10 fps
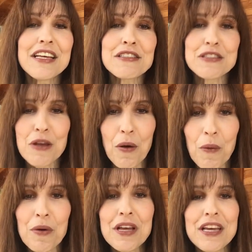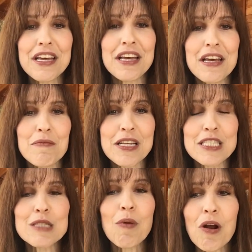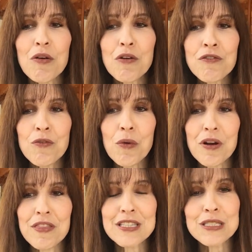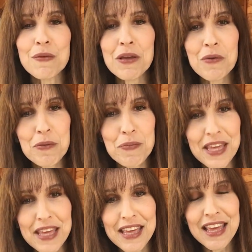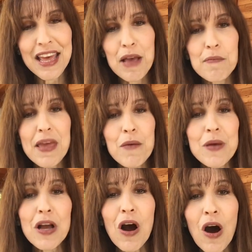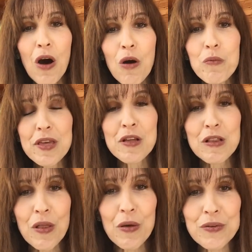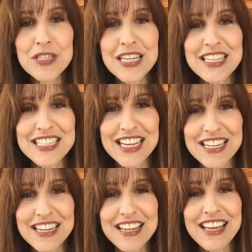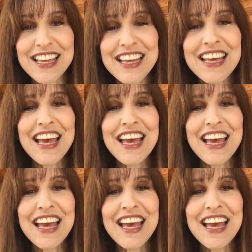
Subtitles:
So my sparkle for this week would be, may we all be cloaked in dignity